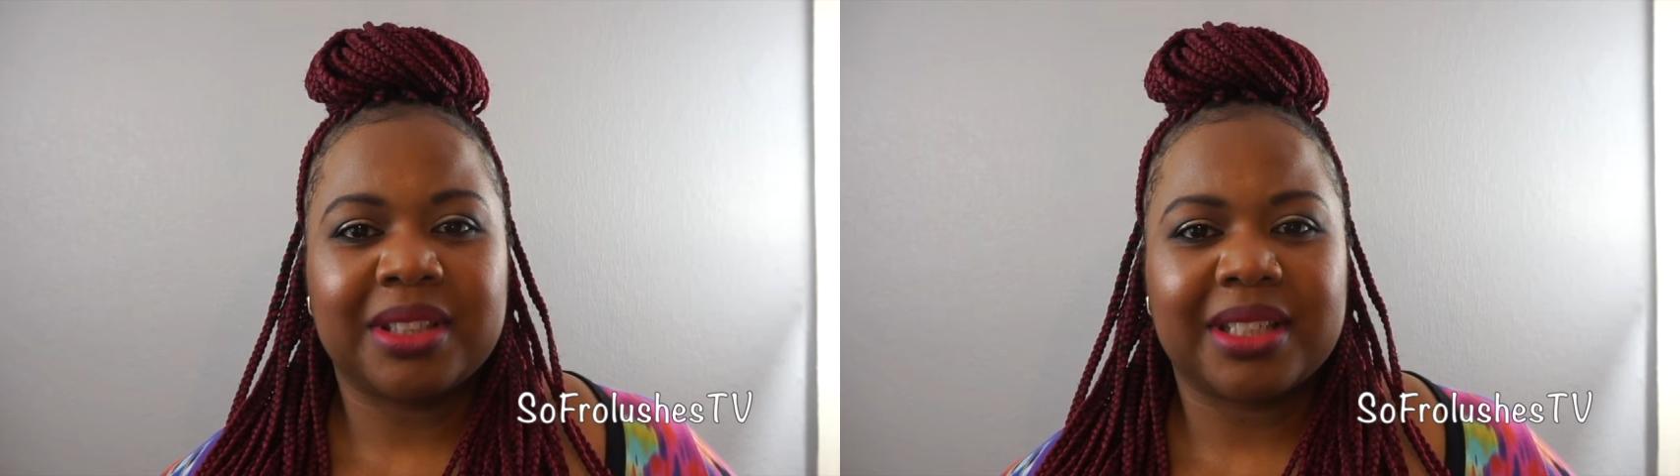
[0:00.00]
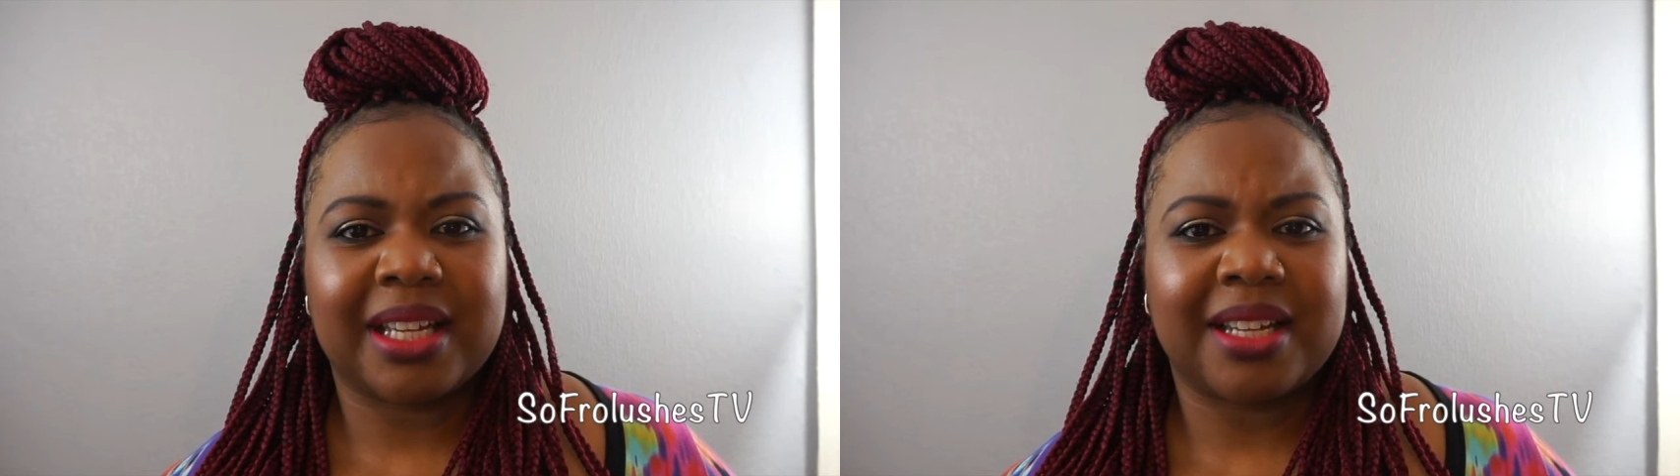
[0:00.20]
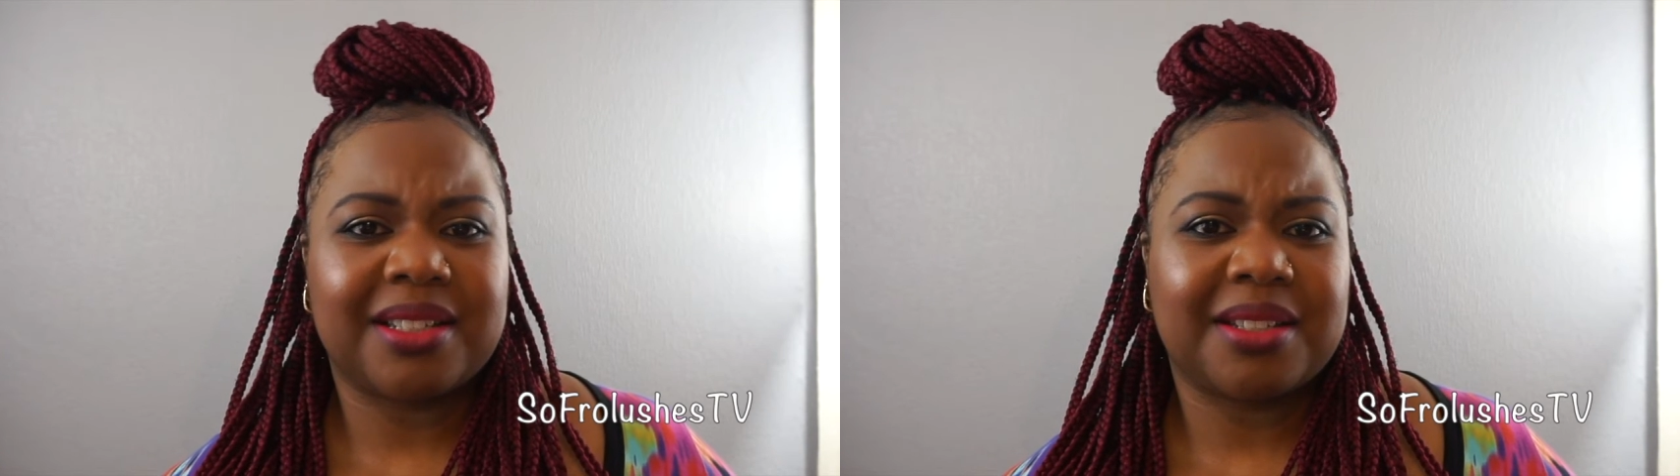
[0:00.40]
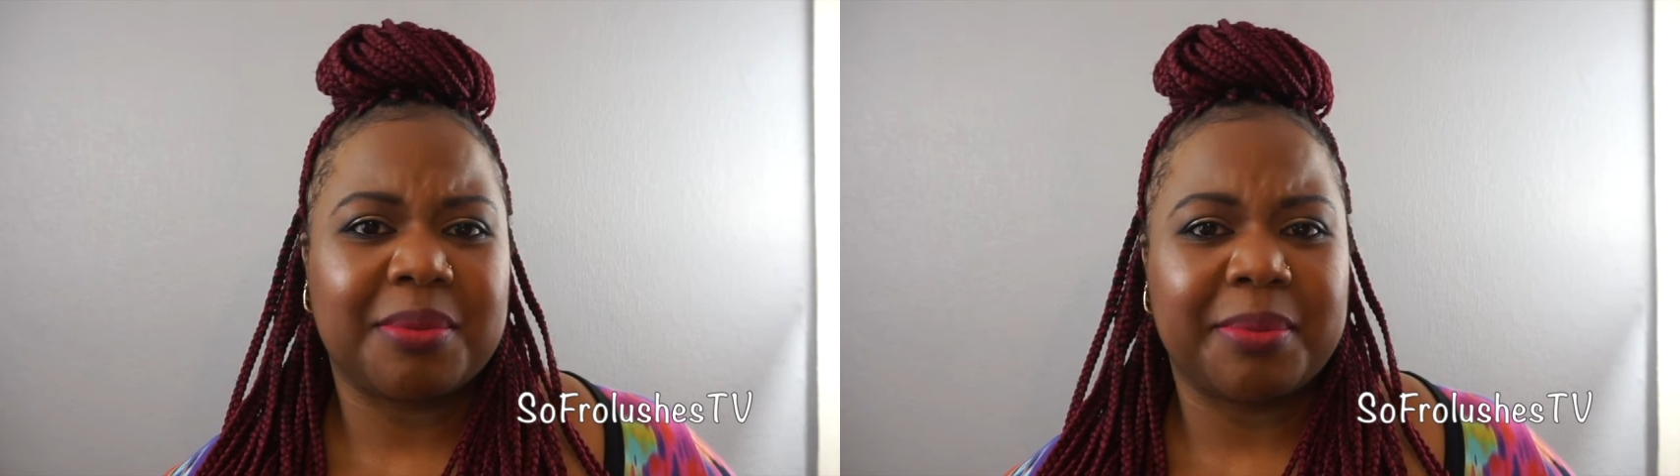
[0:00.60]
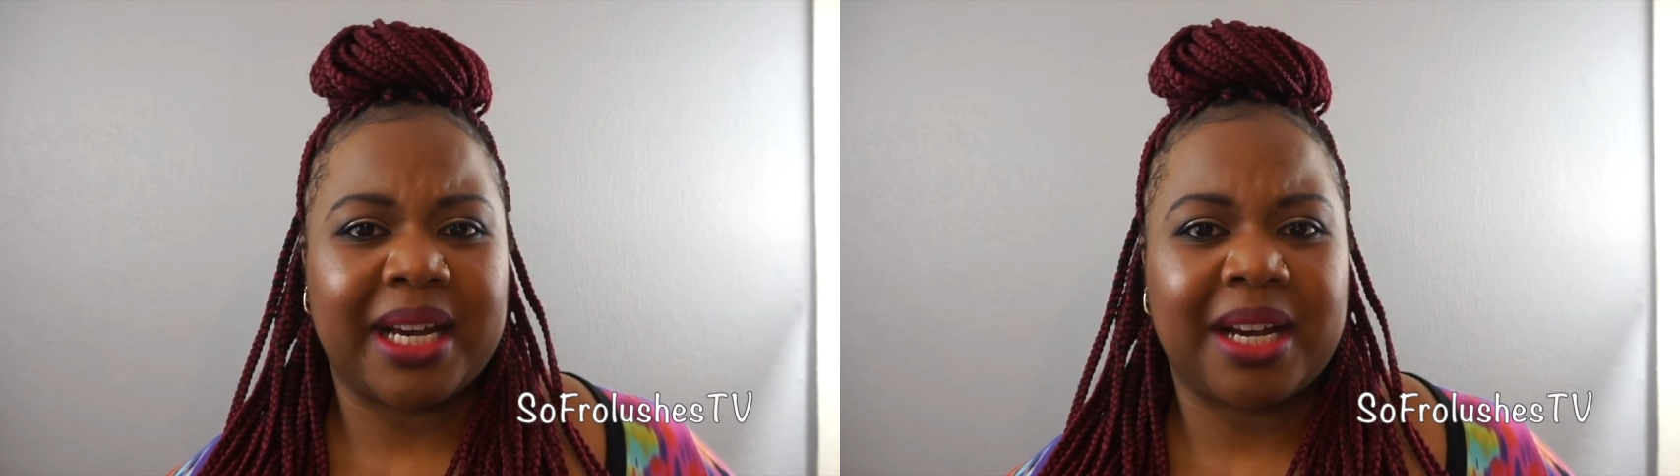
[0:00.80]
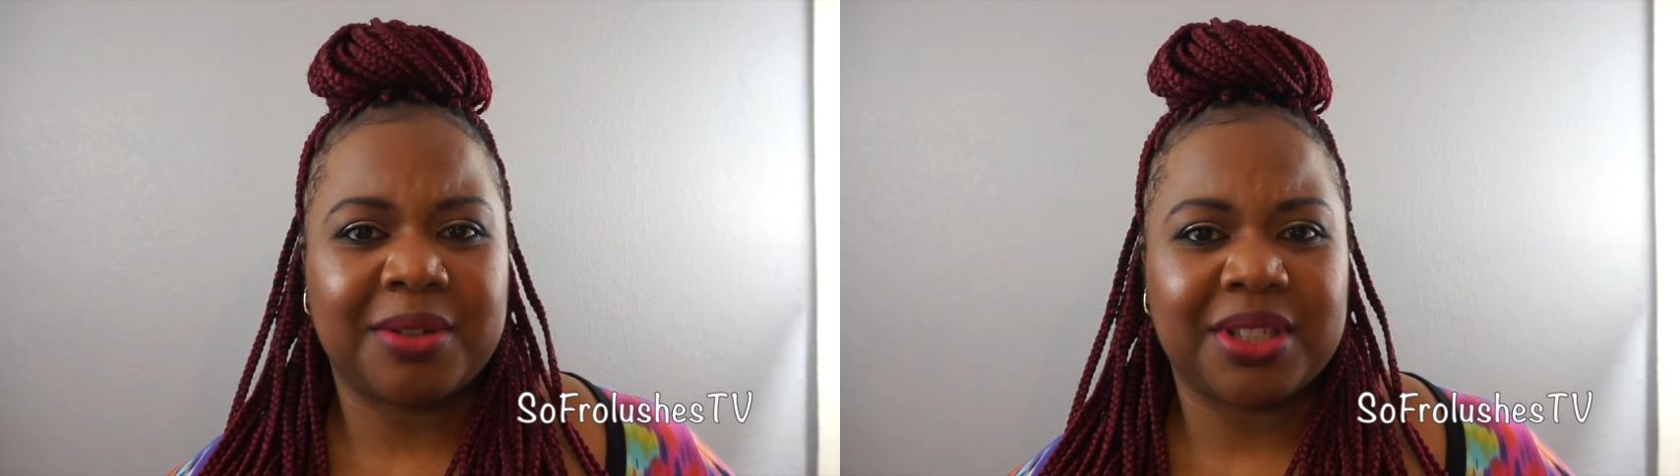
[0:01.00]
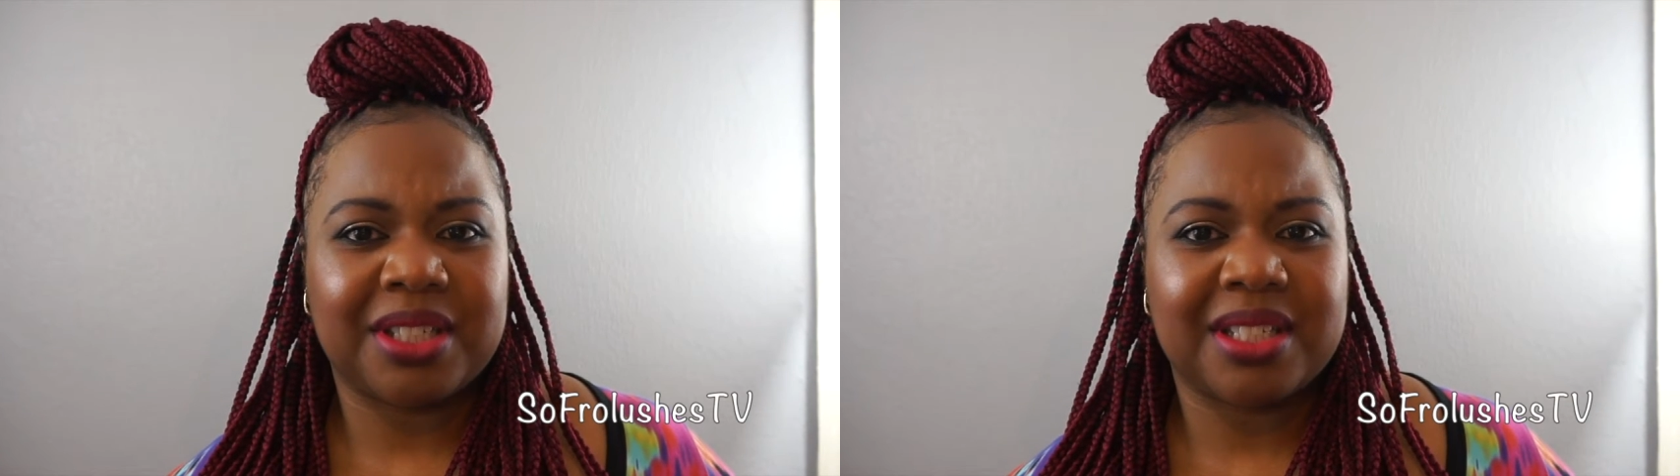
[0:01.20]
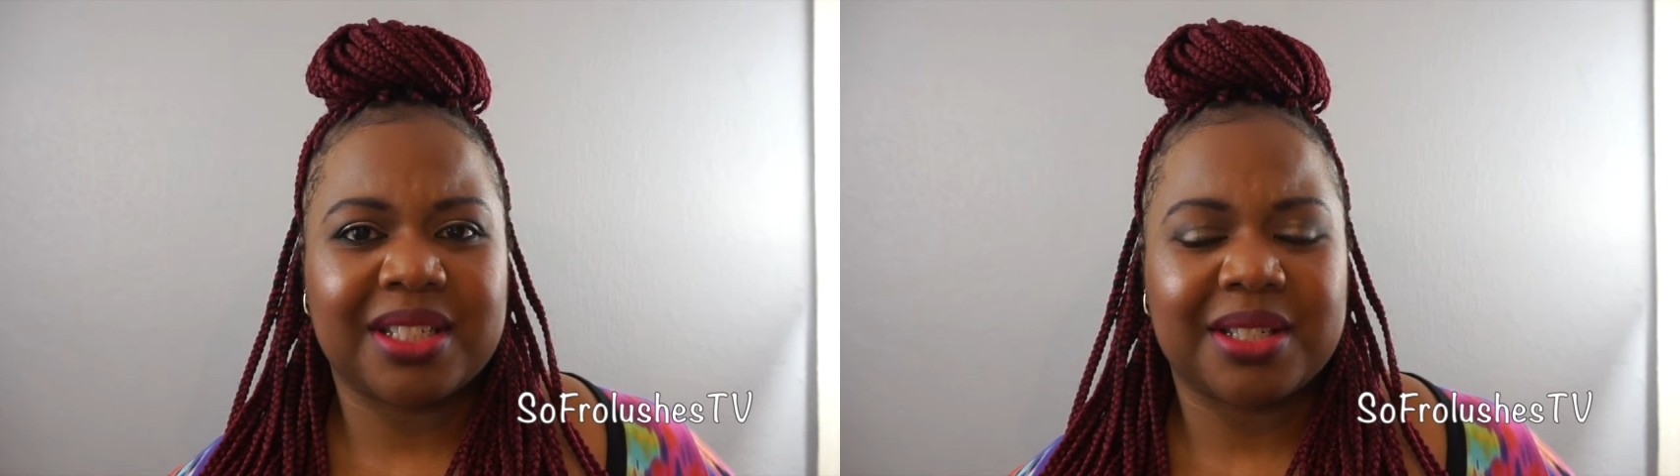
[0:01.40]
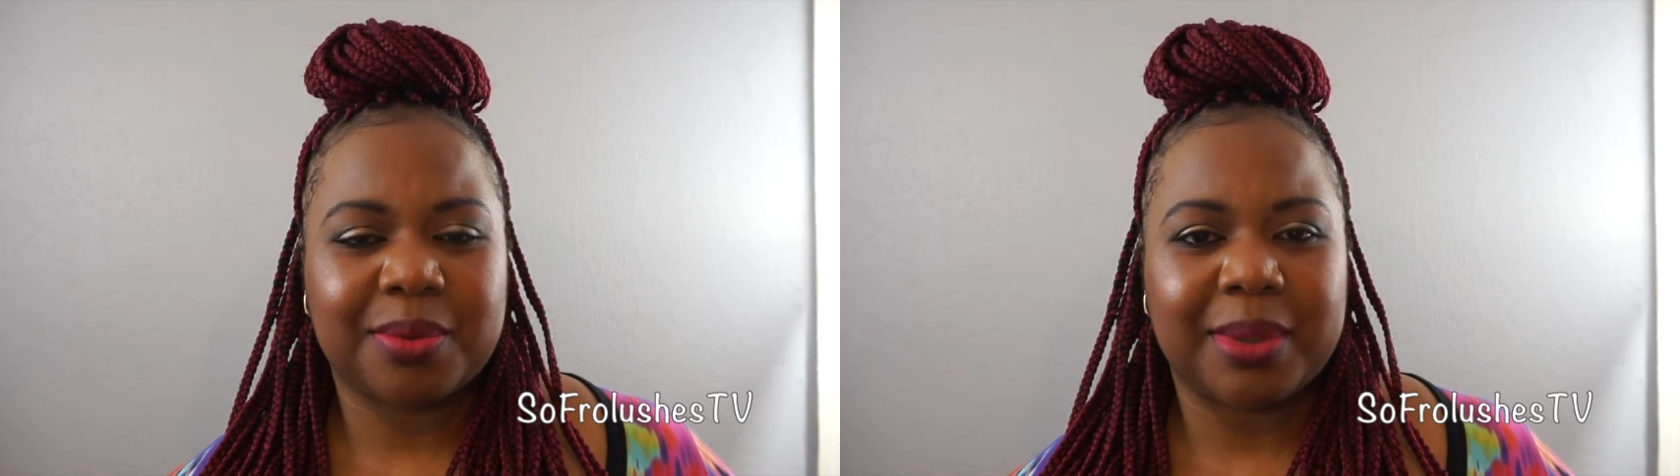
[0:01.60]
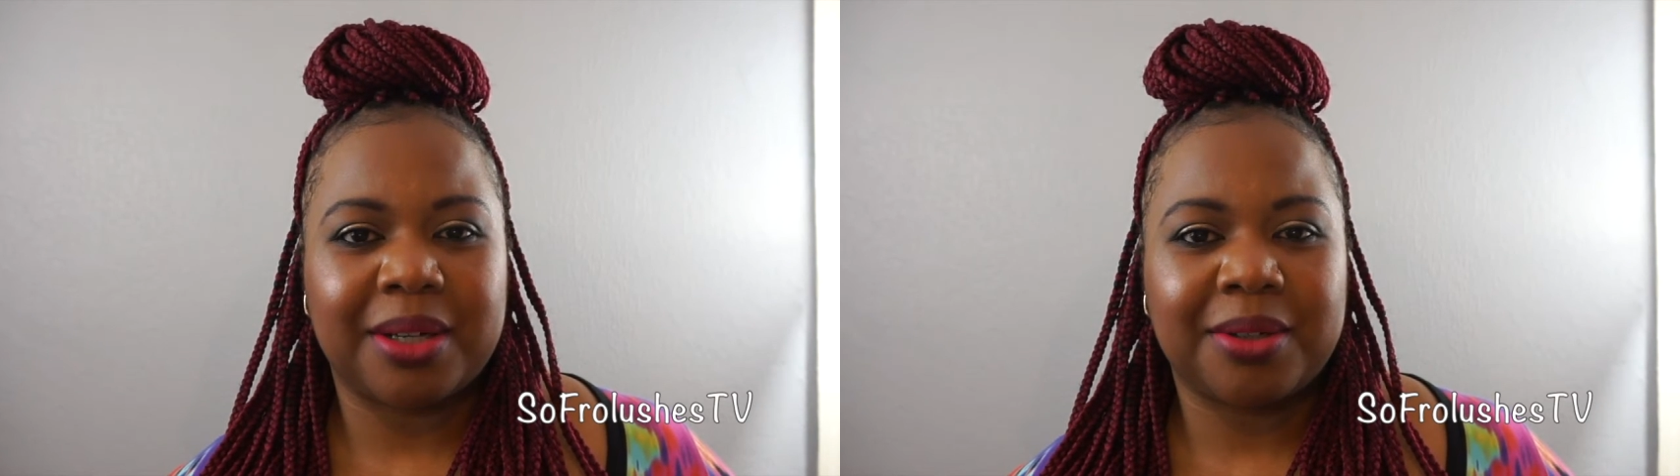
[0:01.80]
get some powders as
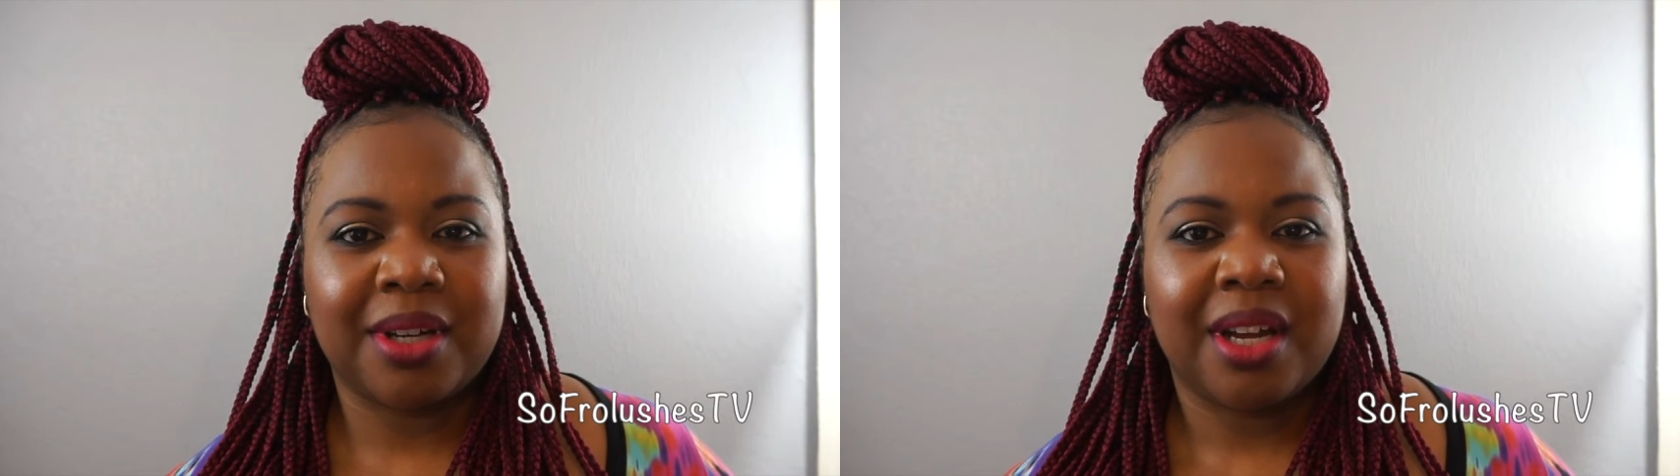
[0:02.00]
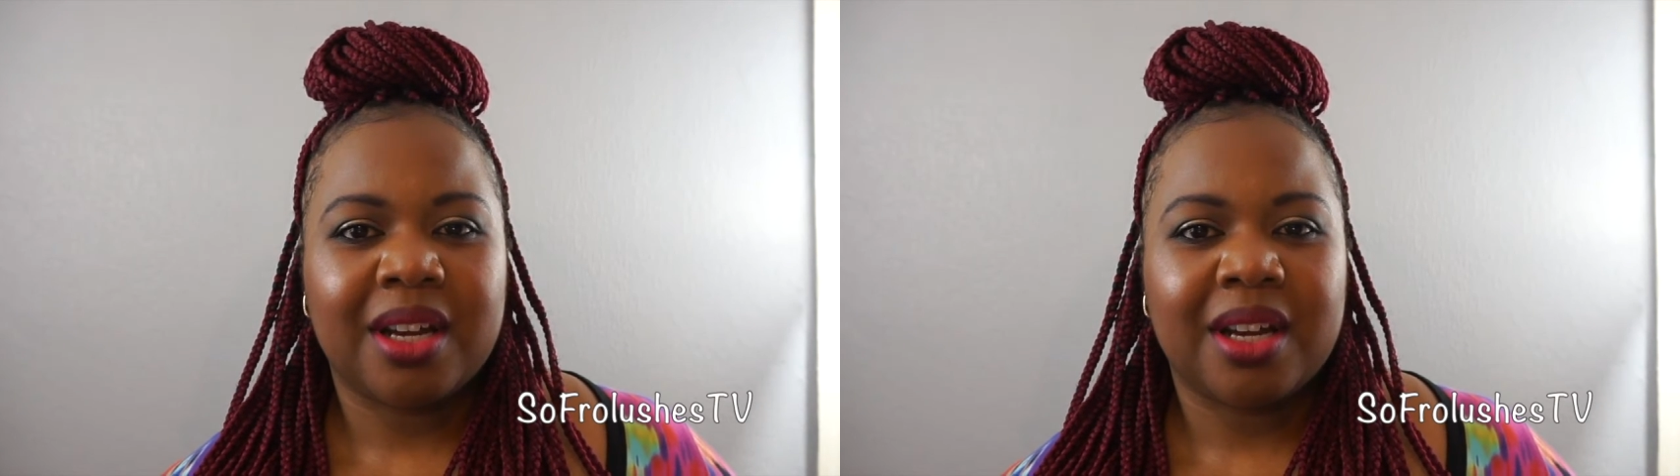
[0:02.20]
well,